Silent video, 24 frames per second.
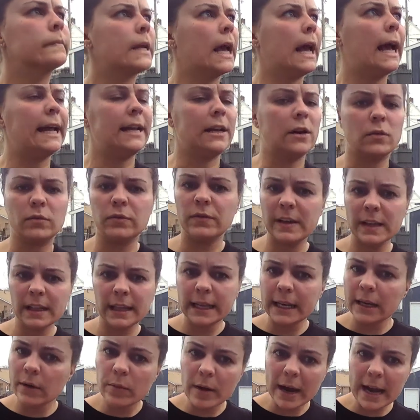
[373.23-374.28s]
I don't feel
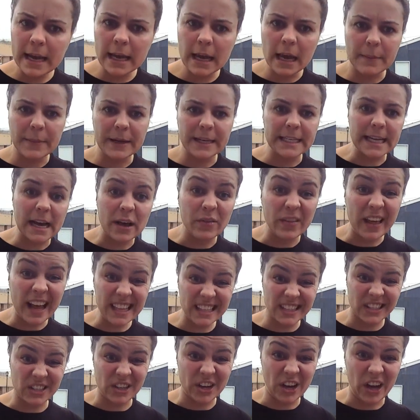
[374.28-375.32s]
any rain coming down.
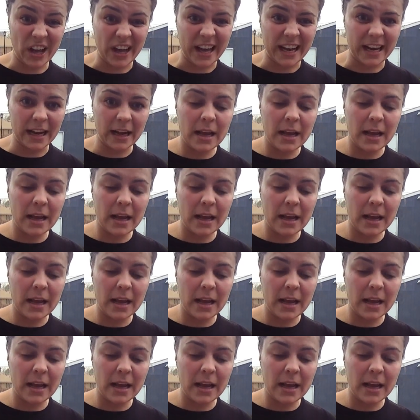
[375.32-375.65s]
That's good,